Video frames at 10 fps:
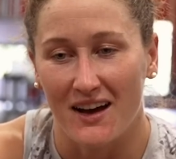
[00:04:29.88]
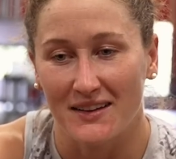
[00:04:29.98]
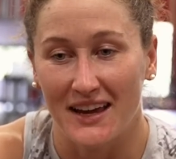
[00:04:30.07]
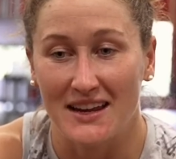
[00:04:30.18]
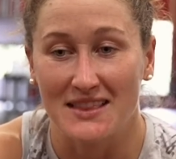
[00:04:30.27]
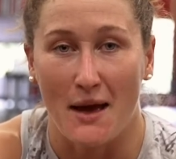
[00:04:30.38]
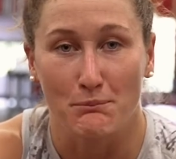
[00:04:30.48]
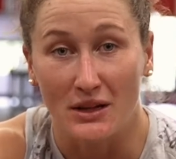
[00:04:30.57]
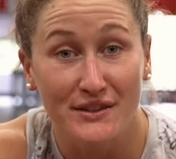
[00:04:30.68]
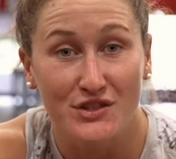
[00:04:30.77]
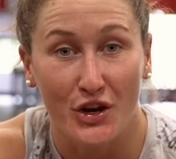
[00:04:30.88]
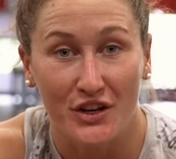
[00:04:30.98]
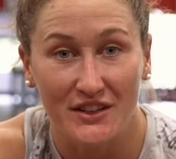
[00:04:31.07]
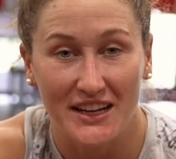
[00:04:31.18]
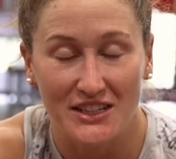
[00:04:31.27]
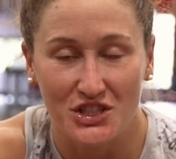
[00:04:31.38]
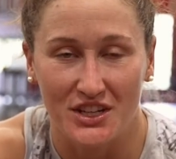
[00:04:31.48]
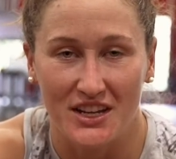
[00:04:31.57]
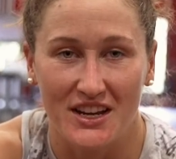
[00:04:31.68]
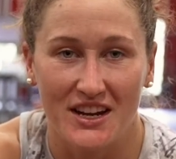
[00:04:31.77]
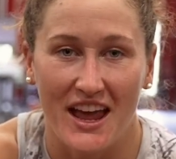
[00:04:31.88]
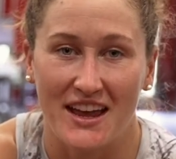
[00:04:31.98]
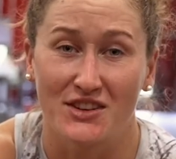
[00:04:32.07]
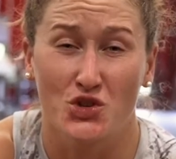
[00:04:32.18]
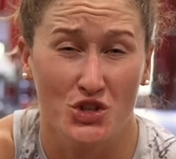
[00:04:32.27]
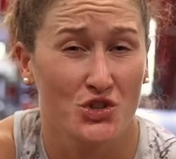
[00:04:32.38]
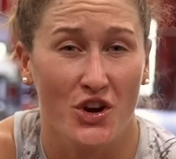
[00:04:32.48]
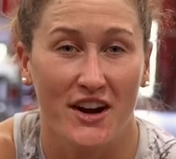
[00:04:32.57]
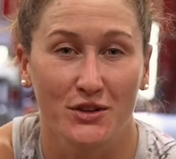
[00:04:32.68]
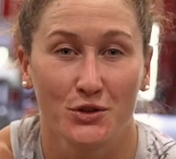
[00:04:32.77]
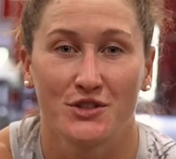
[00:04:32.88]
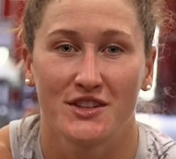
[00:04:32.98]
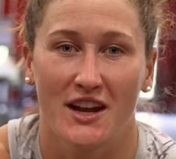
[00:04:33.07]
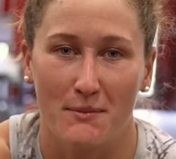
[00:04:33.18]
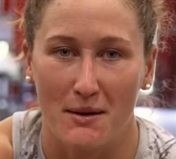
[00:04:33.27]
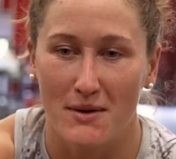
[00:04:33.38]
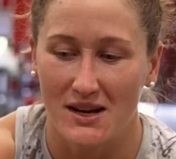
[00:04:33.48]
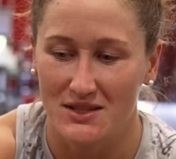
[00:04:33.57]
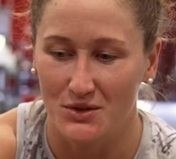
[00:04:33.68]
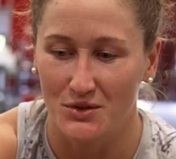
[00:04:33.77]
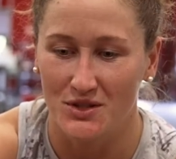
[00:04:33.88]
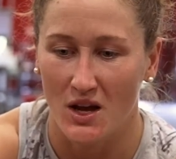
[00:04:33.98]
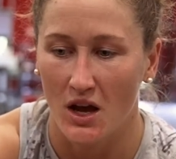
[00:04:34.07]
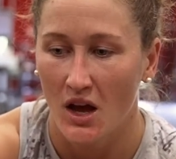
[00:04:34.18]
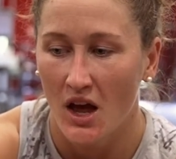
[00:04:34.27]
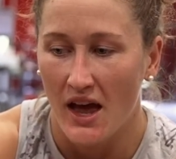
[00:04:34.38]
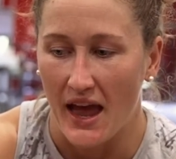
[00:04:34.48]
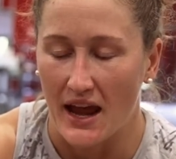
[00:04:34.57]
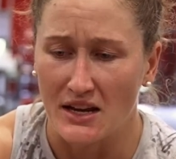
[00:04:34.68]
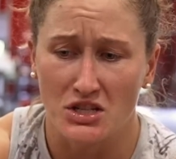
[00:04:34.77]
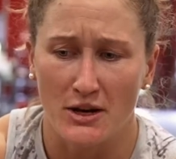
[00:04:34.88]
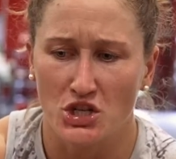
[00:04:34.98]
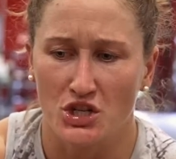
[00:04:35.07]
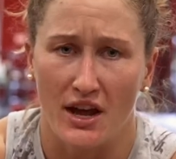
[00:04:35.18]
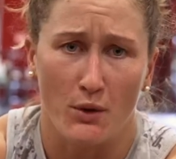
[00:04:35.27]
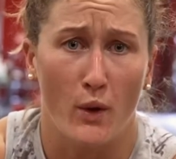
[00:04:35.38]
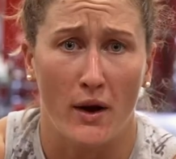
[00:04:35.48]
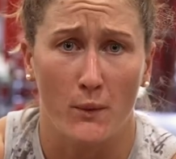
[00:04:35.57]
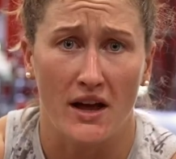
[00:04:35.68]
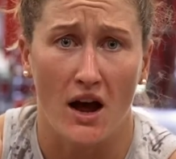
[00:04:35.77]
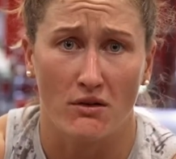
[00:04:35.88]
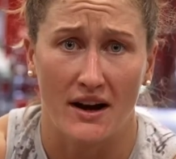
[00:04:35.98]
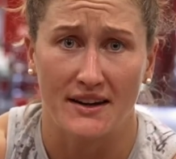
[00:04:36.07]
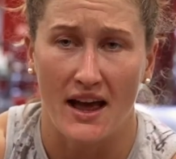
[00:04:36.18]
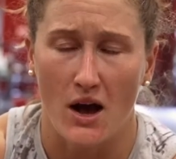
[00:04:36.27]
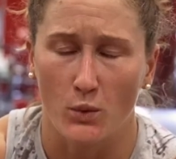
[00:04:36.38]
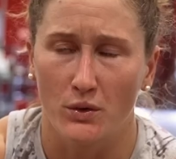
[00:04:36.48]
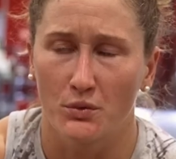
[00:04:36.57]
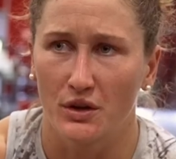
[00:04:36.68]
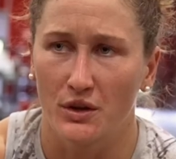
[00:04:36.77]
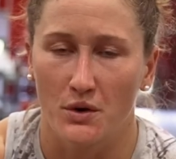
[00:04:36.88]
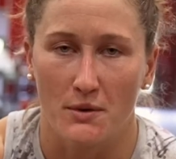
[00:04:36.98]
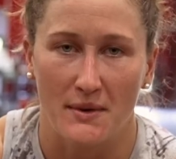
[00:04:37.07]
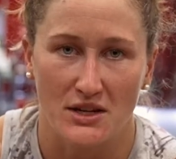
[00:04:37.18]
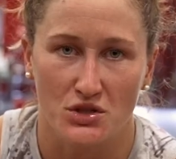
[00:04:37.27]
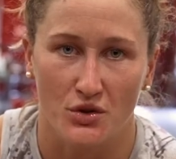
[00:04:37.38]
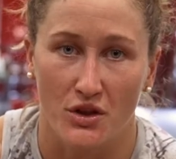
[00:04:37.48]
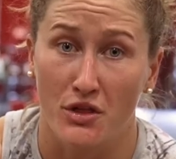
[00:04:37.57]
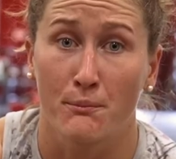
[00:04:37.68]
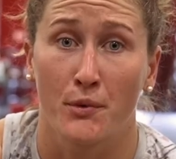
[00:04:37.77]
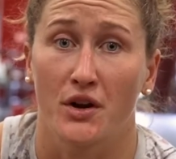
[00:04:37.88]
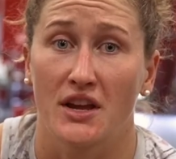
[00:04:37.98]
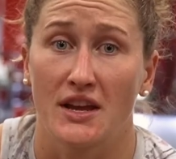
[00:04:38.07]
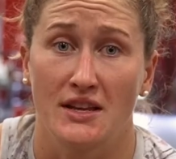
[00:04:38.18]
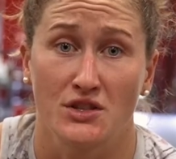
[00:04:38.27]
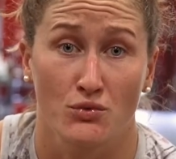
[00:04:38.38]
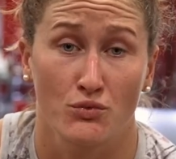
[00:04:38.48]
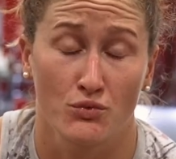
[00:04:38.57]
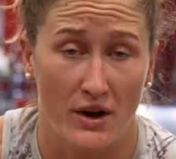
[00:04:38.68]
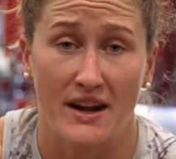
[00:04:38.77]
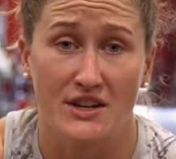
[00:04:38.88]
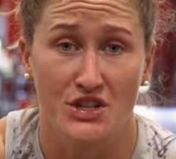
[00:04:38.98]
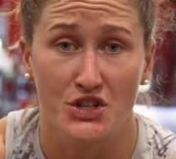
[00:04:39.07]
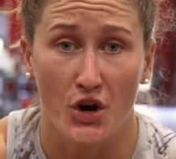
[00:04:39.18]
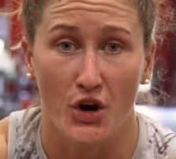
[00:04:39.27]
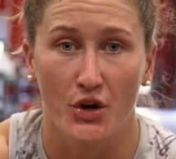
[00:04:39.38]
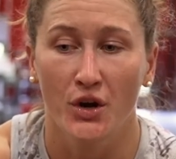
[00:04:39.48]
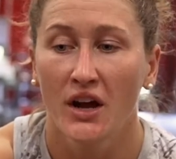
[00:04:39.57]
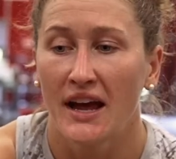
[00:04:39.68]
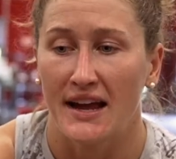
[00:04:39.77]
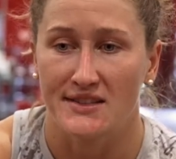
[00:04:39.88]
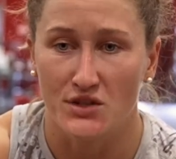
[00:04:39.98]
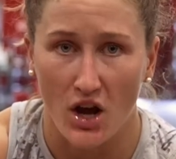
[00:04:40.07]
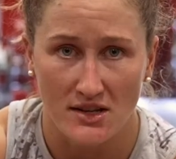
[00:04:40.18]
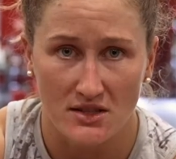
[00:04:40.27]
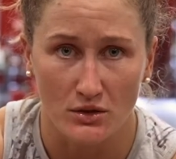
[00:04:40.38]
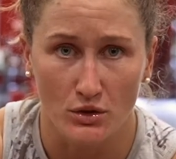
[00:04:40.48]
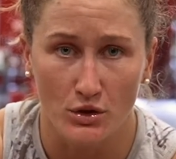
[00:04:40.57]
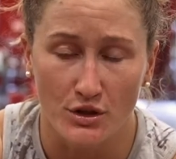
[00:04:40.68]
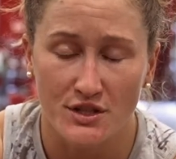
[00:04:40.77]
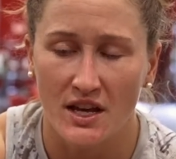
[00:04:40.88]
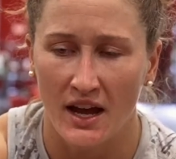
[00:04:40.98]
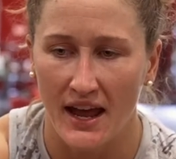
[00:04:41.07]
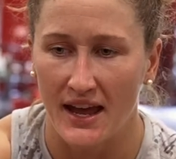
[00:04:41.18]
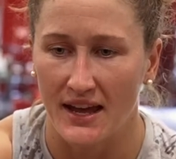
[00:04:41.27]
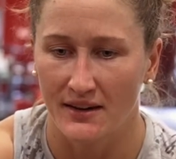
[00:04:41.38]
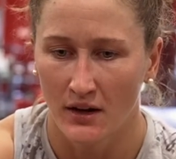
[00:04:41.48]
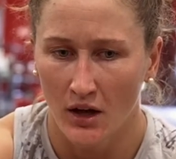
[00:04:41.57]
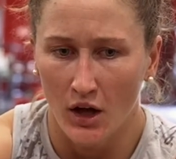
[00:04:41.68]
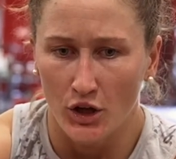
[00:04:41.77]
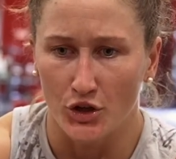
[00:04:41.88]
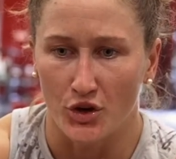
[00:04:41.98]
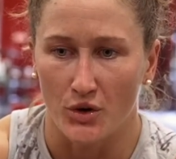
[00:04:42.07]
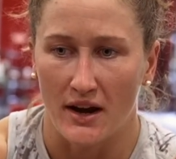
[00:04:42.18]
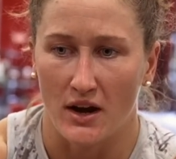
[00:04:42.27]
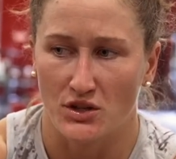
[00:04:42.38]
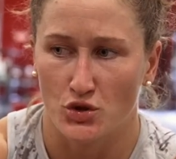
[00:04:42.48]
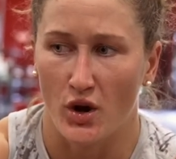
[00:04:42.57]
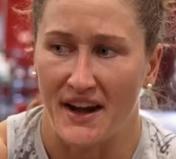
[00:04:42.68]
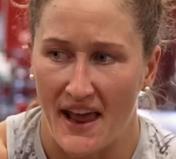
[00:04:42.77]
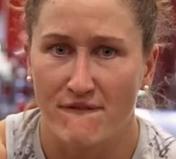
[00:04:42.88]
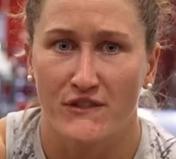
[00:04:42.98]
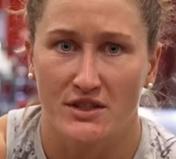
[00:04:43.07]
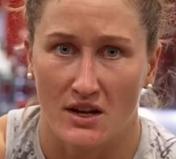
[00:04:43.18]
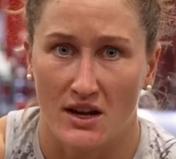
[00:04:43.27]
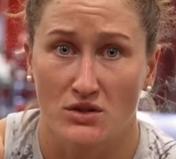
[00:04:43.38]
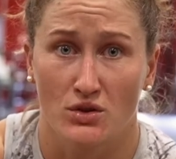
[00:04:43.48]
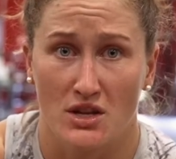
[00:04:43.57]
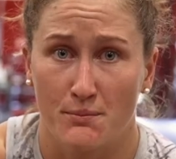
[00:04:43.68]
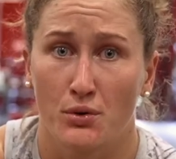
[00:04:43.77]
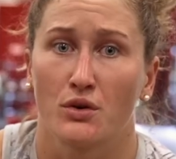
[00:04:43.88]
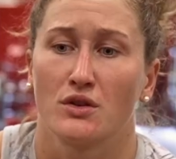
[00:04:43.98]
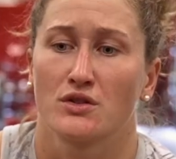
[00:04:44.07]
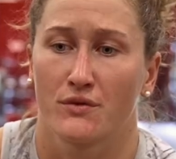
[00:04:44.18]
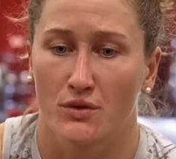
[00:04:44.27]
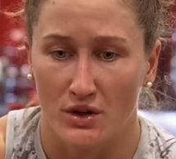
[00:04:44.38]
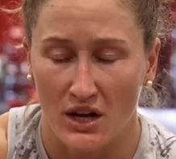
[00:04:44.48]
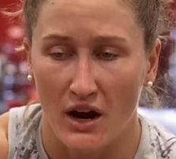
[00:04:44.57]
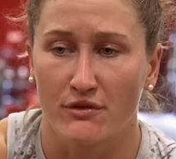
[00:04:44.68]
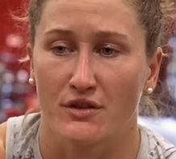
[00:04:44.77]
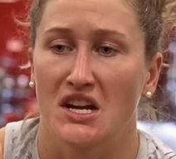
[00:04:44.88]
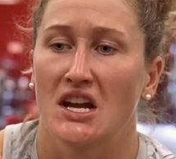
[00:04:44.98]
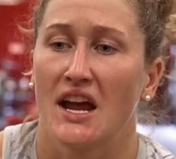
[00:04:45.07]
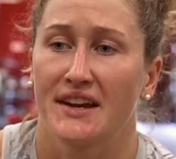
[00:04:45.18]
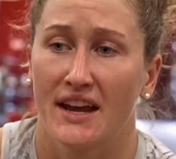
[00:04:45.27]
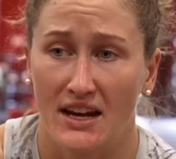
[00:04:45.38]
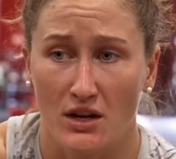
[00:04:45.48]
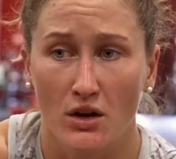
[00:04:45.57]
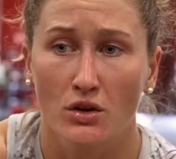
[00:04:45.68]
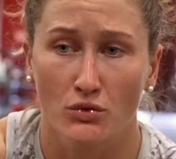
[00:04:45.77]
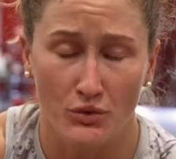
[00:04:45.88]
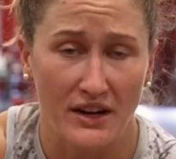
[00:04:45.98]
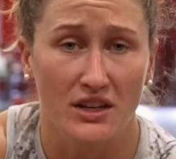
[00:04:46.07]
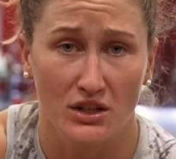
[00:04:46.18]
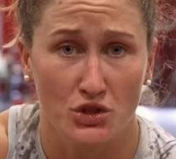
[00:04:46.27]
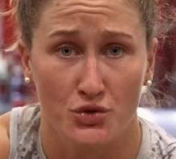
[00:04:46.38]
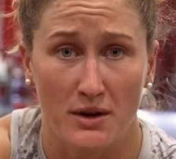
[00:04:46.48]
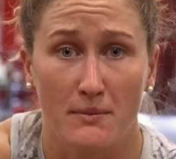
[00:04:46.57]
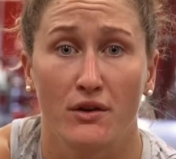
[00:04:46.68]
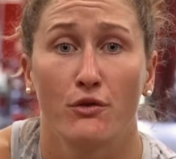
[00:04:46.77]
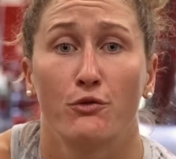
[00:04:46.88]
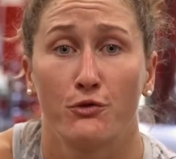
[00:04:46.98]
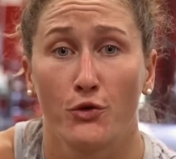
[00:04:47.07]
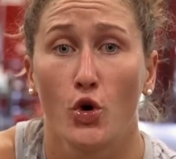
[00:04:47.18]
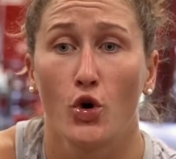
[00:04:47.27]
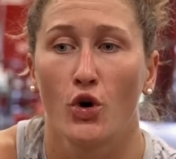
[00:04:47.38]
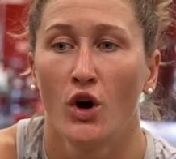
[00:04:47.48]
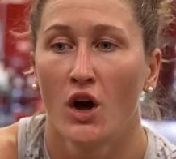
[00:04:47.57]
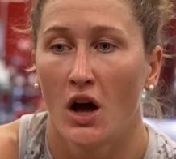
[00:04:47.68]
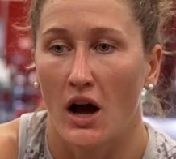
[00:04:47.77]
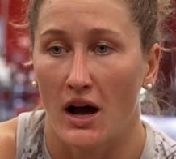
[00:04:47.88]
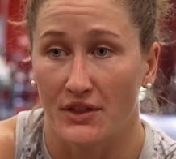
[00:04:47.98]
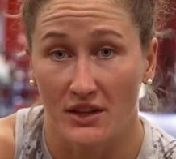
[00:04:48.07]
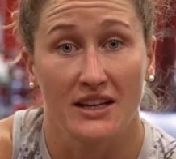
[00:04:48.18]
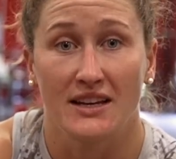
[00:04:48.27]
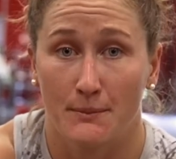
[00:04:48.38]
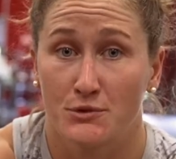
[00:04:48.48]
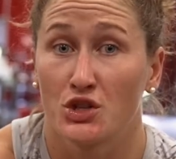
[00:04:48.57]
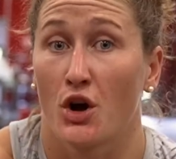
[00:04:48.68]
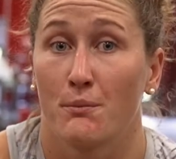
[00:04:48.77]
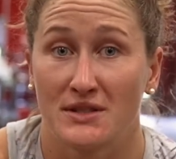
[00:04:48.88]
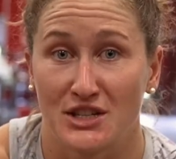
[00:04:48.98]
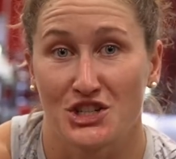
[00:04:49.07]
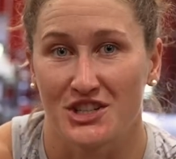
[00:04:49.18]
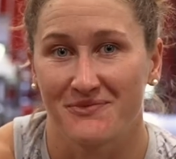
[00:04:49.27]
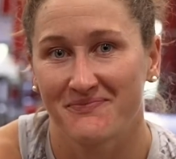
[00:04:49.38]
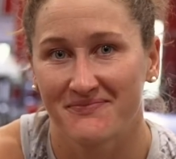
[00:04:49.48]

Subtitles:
getting that blood circulation in, and just trying to loosen up my muscles. And especially where we are right now, we really want to make sure that the body is ready to go. It's nice and loose, and you know, I try and emphasize on the importance of the recovery and getting regular treatment for the lead up to competition.